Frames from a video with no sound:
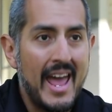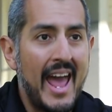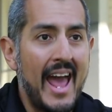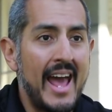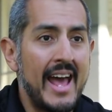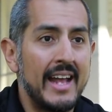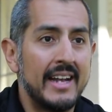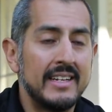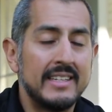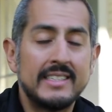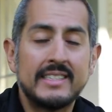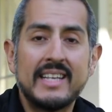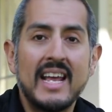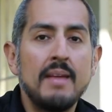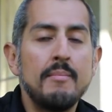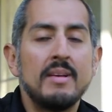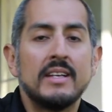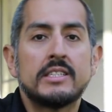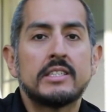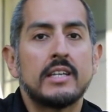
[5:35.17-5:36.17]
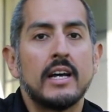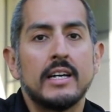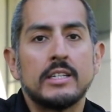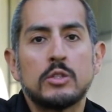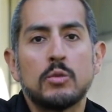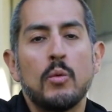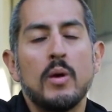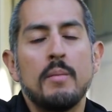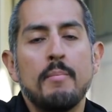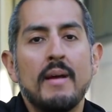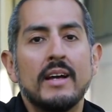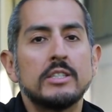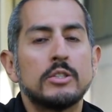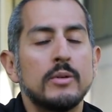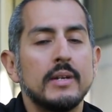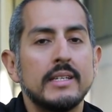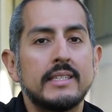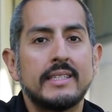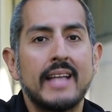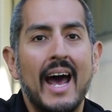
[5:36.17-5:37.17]
And same as such, when
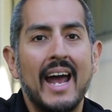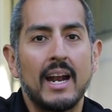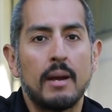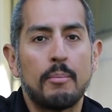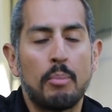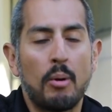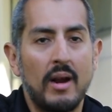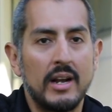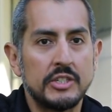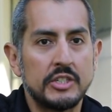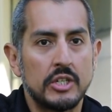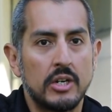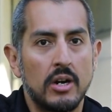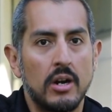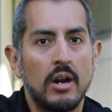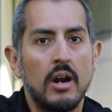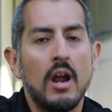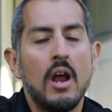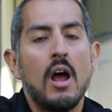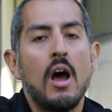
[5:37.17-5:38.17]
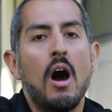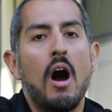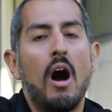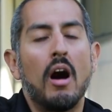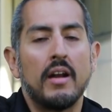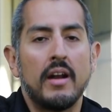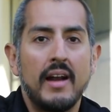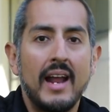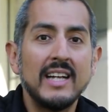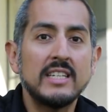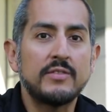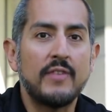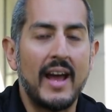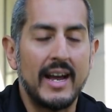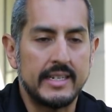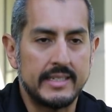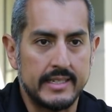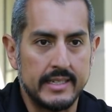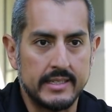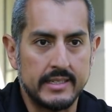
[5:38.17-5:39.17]
measuring static pressure on an
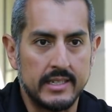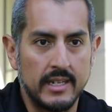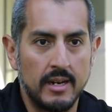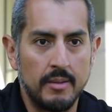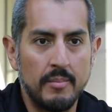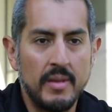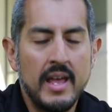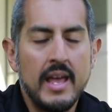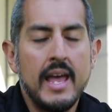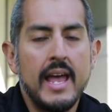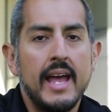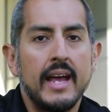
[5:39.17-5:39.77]
HVAC system,